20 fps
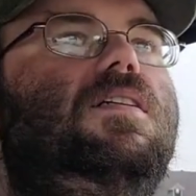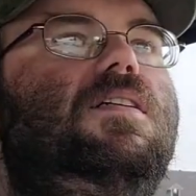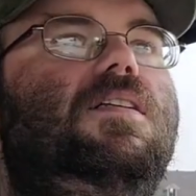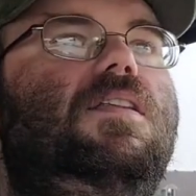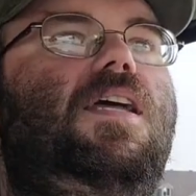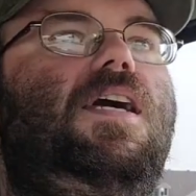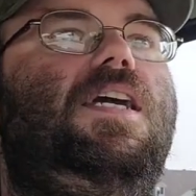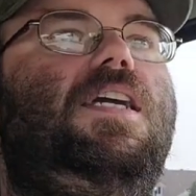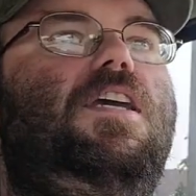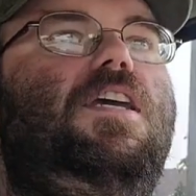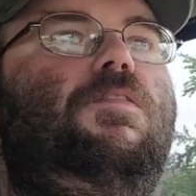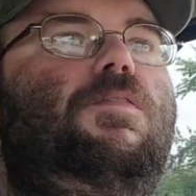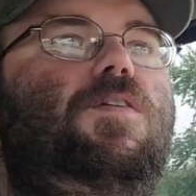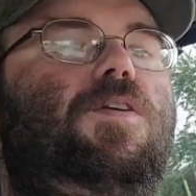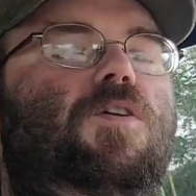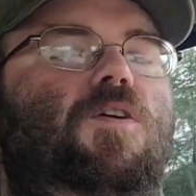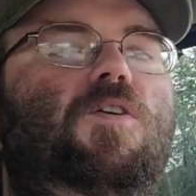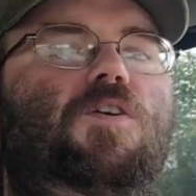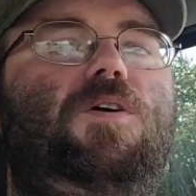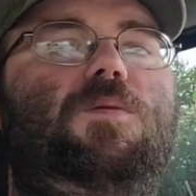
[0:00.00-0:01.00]
Like, if
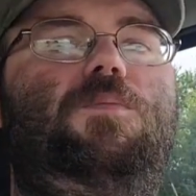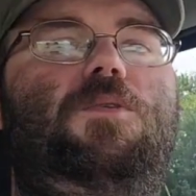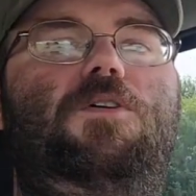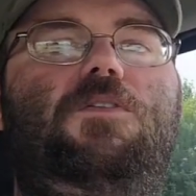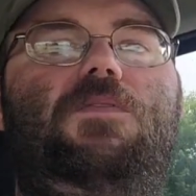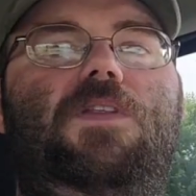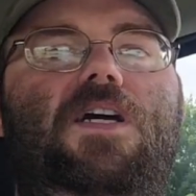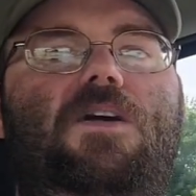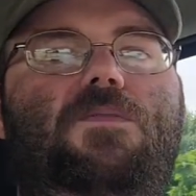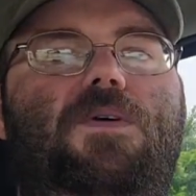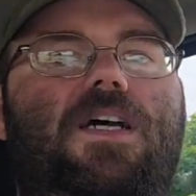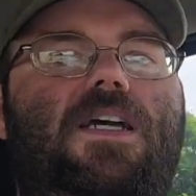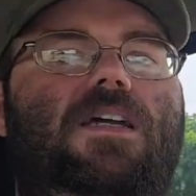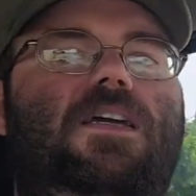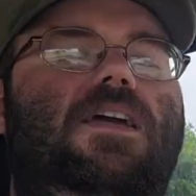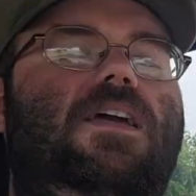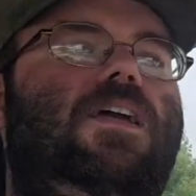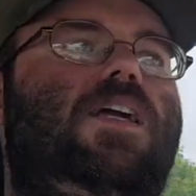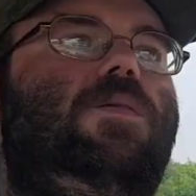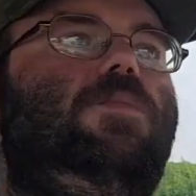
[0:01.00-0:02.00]
you could move that way,
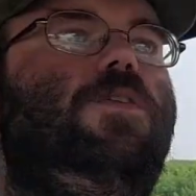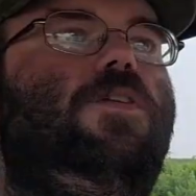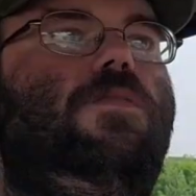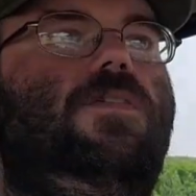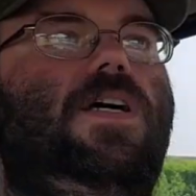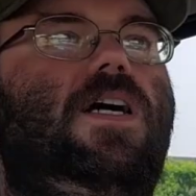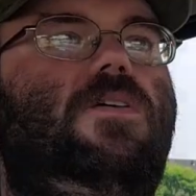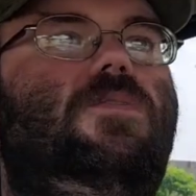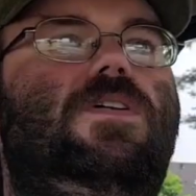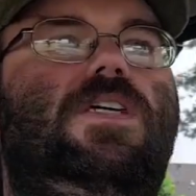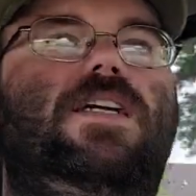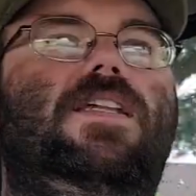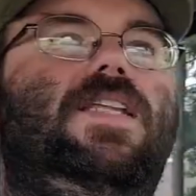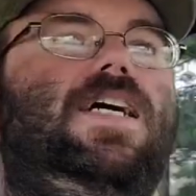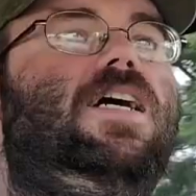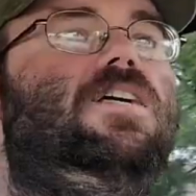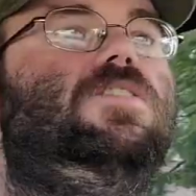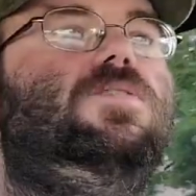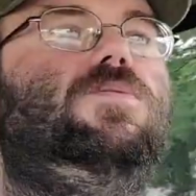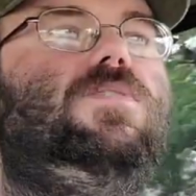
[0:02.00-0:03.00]
it could move that way.
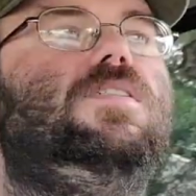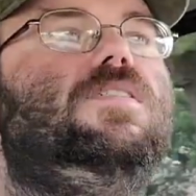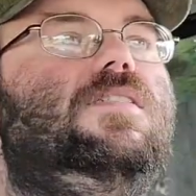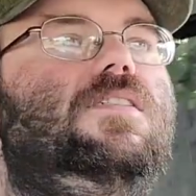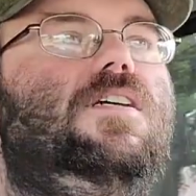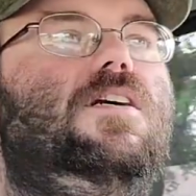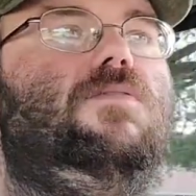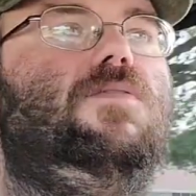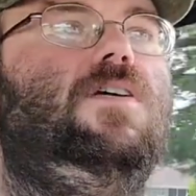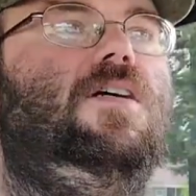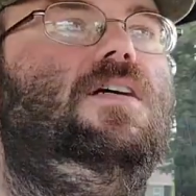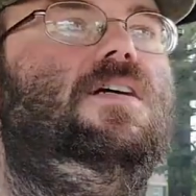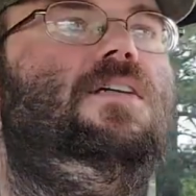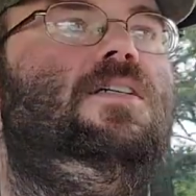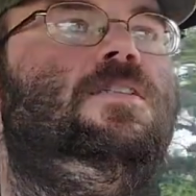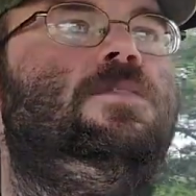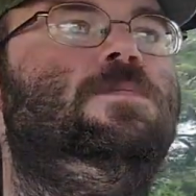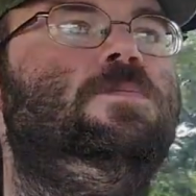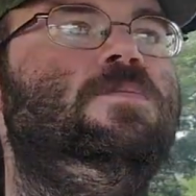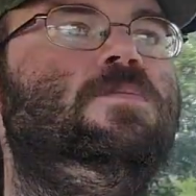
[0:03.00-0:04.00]
That sort of stuff.
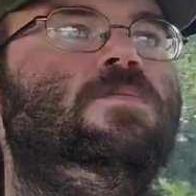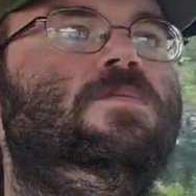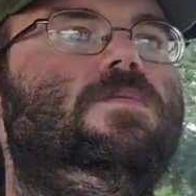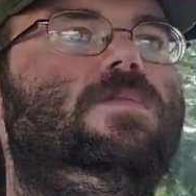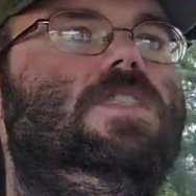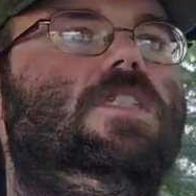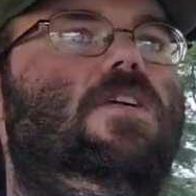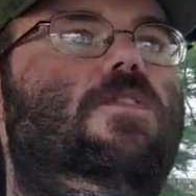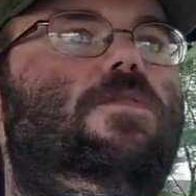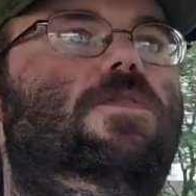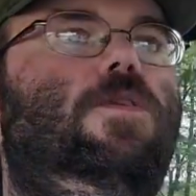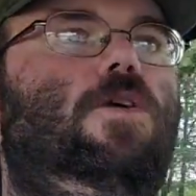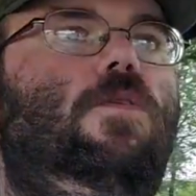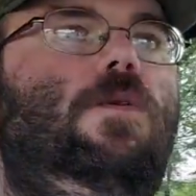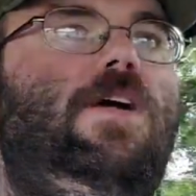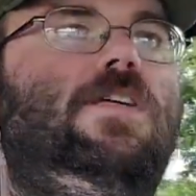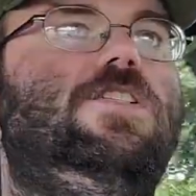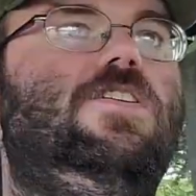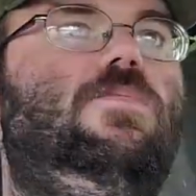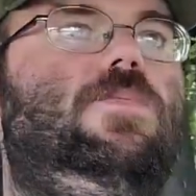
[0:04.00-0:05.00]
Full
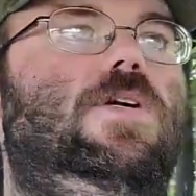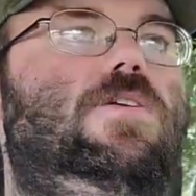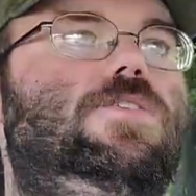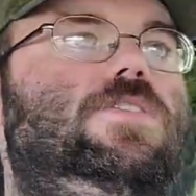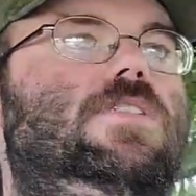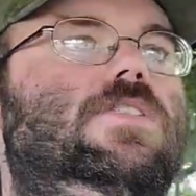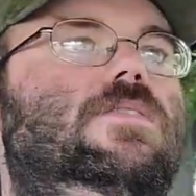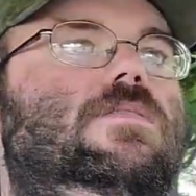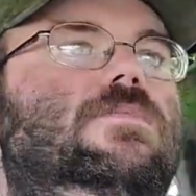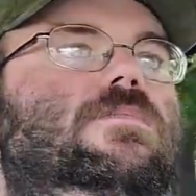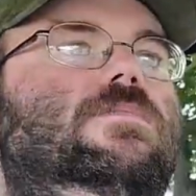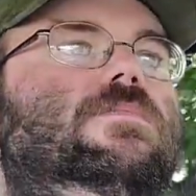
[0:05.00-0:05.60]
range of motion.